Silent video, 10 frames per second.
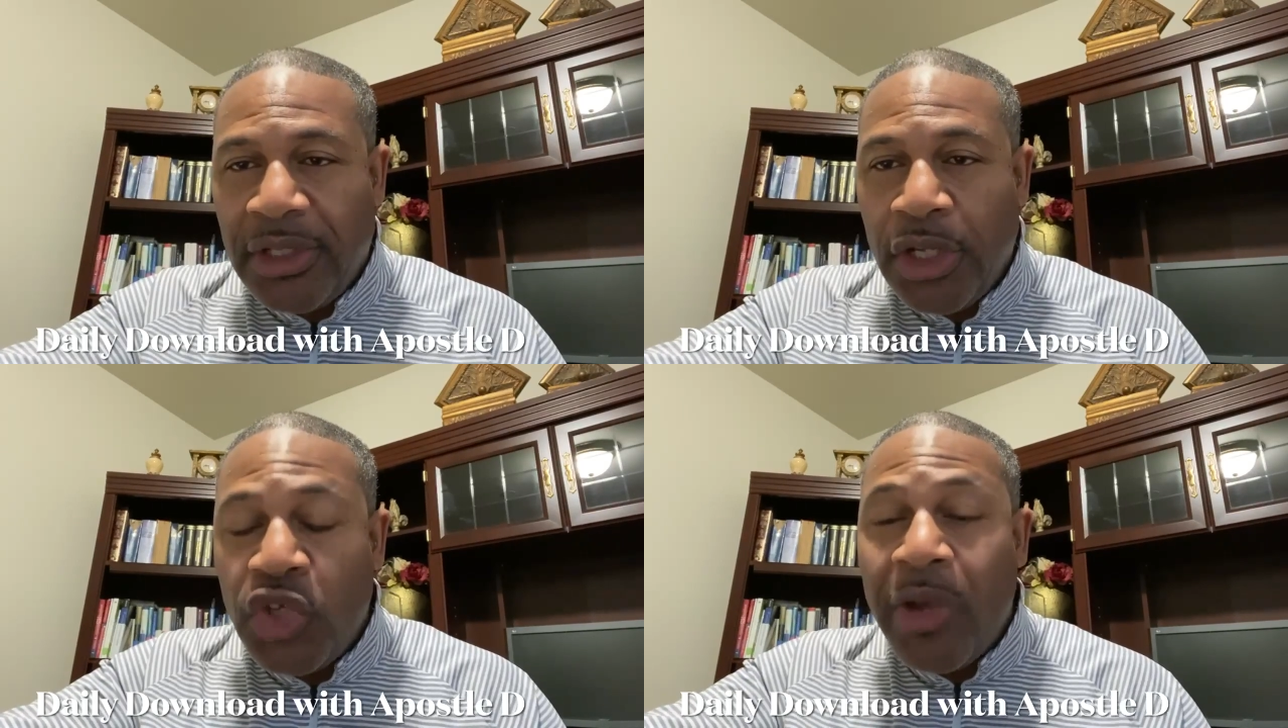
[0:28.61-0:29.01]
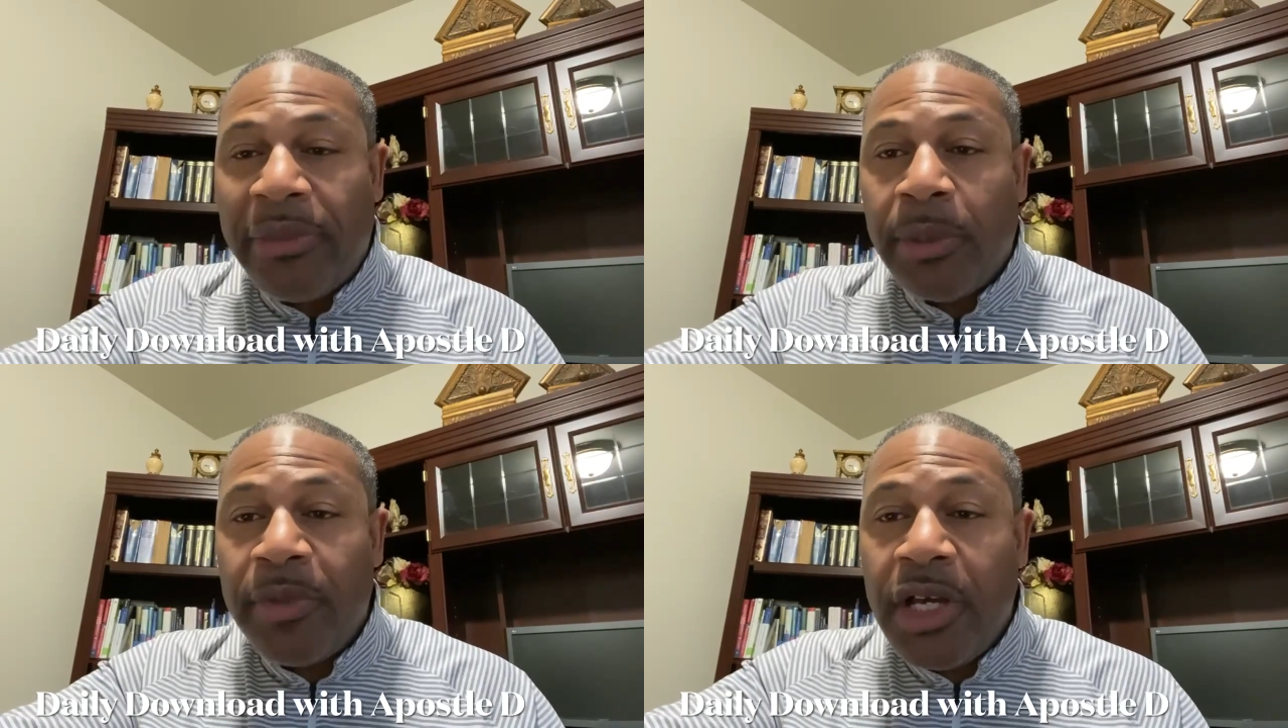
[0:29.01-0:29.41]
You have
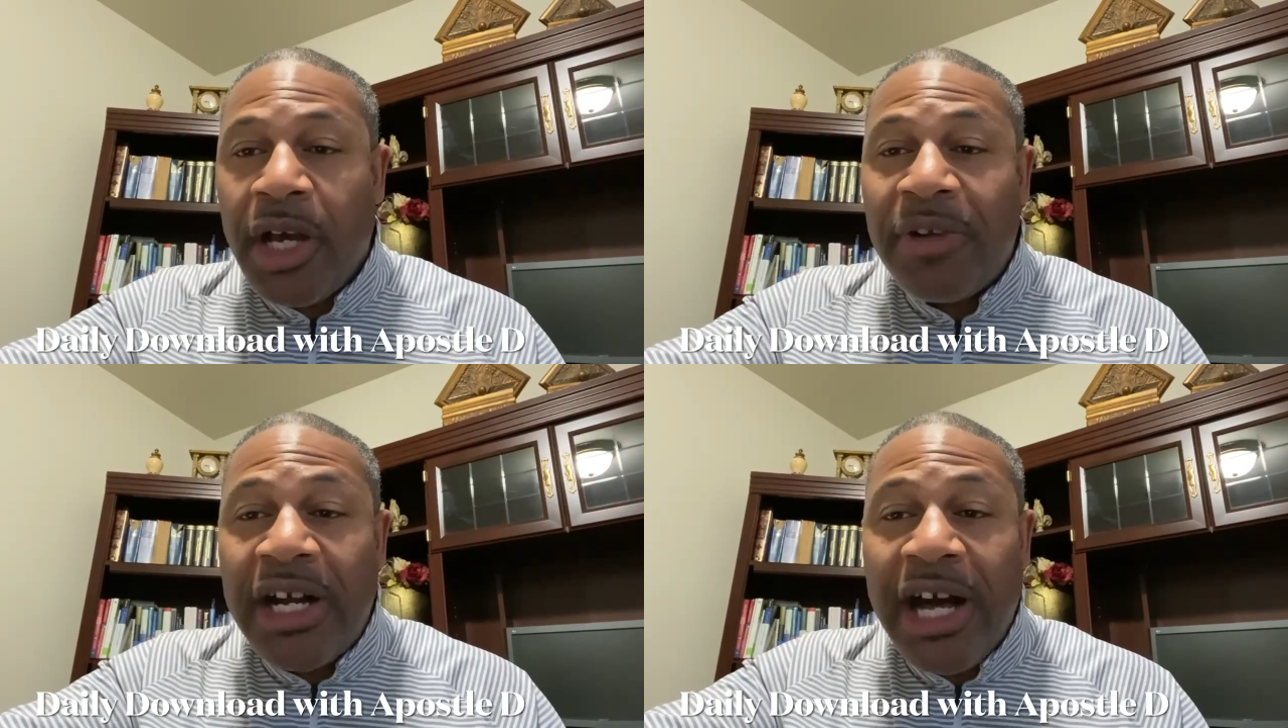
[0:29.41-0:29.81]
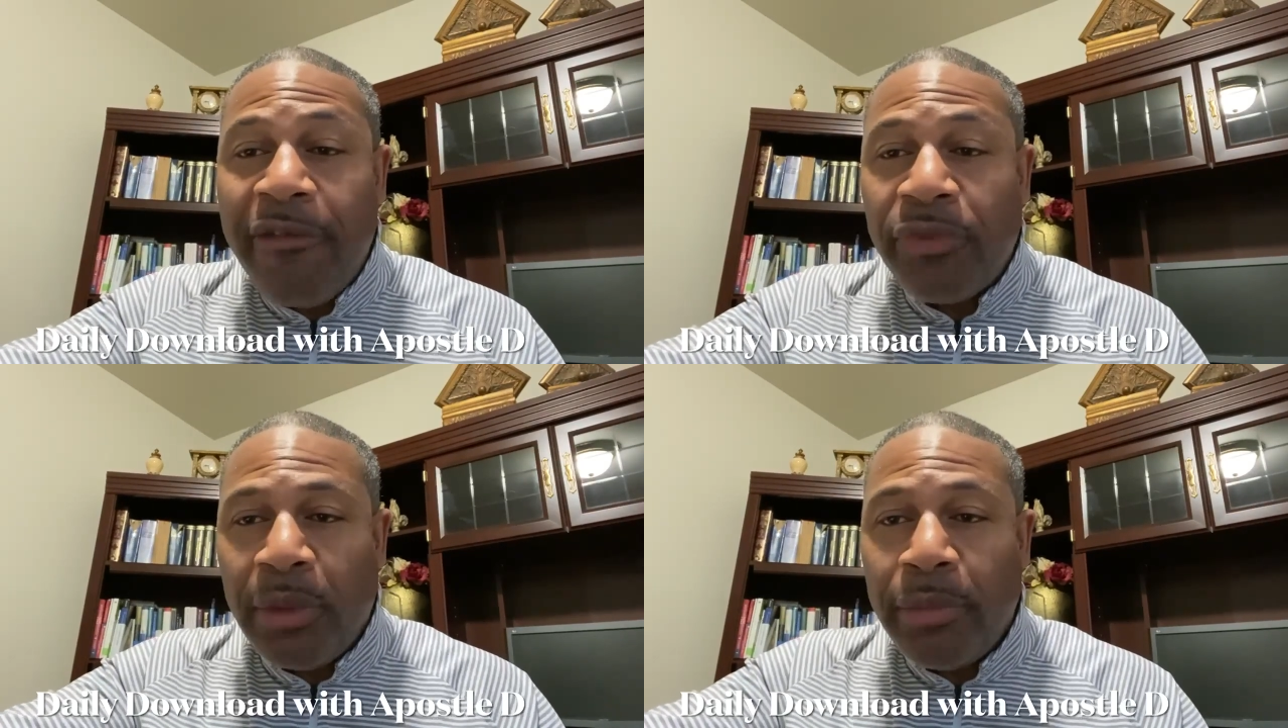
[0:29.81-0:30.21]
to become
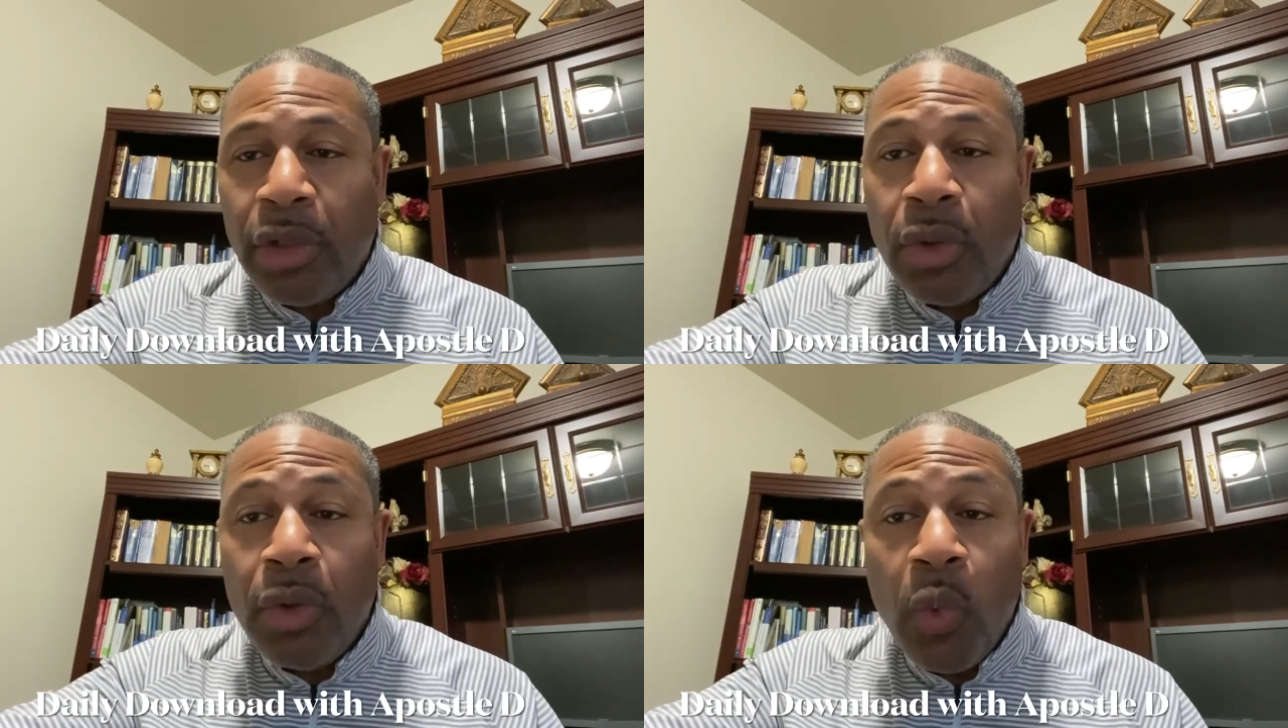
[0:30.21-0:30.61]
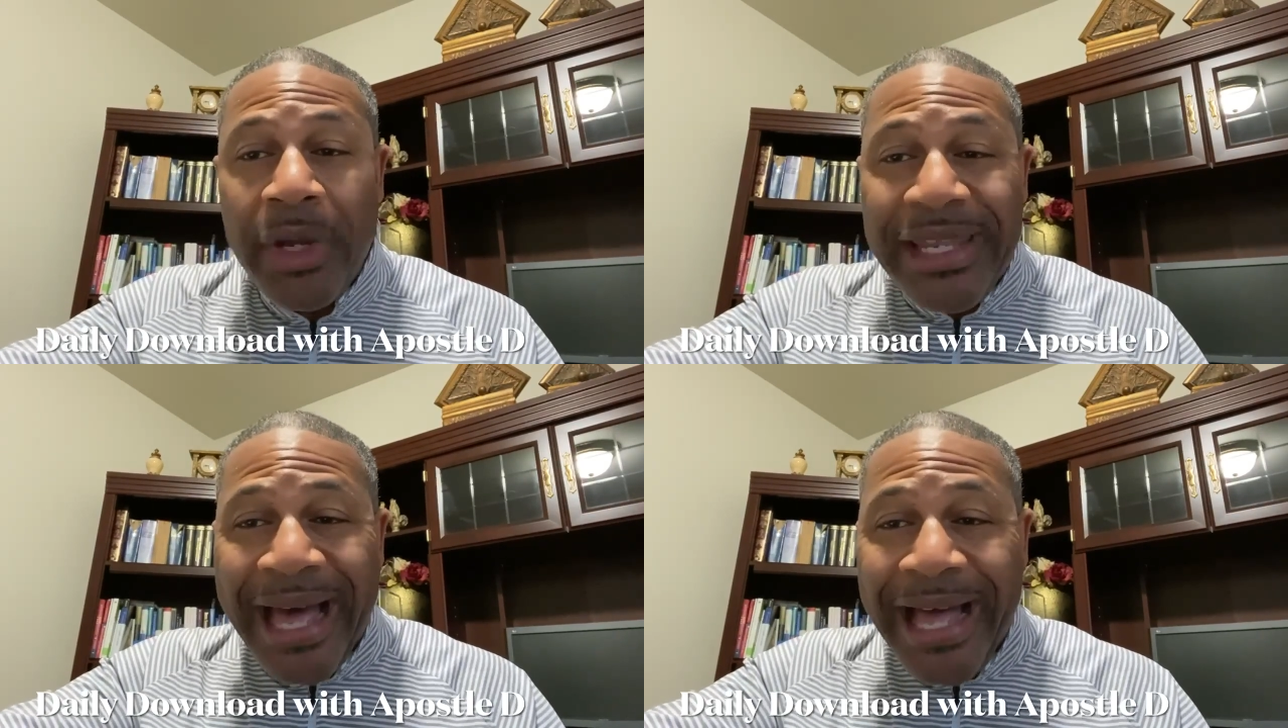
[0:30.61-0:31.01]
comfortable
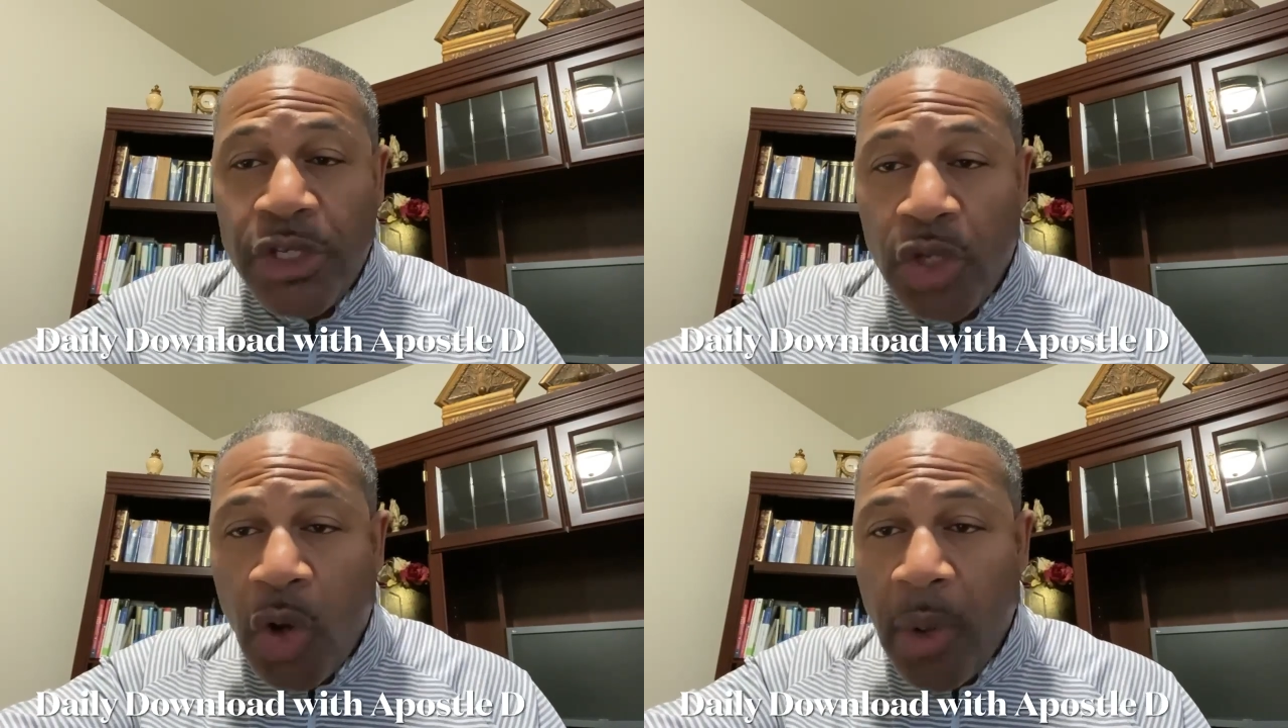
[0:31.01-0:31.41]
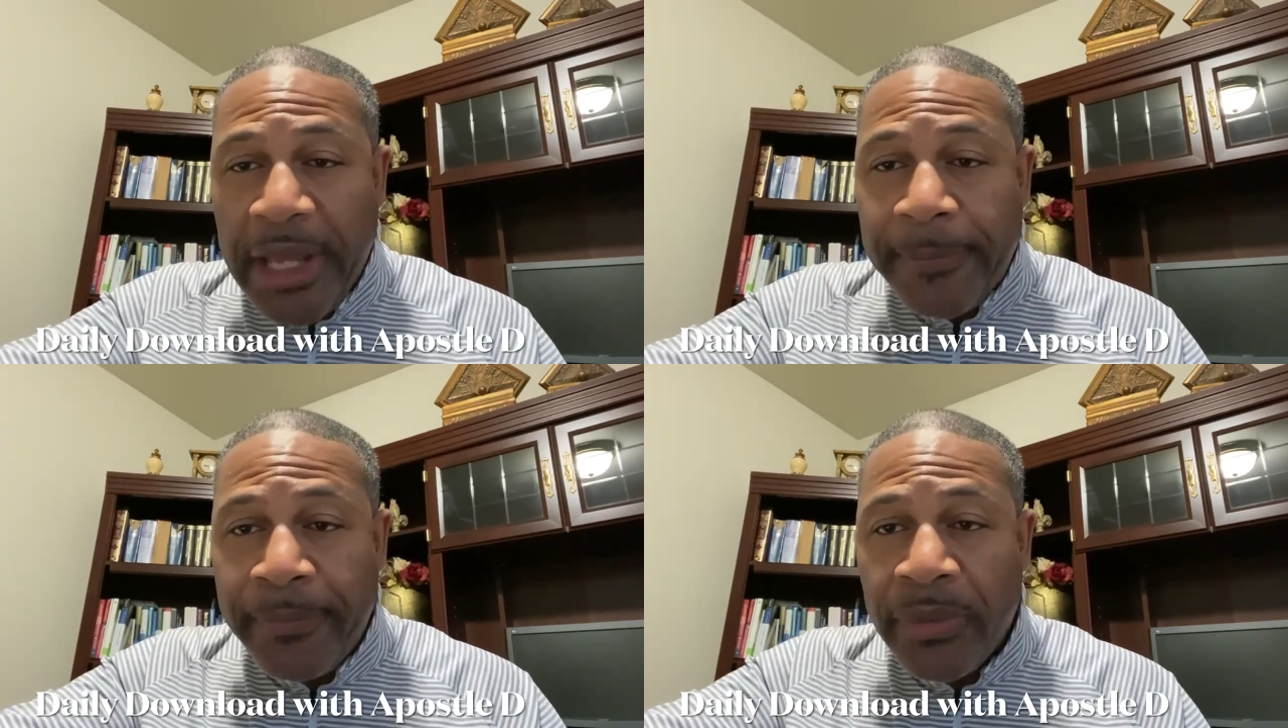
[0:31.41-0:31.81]
with not knowing.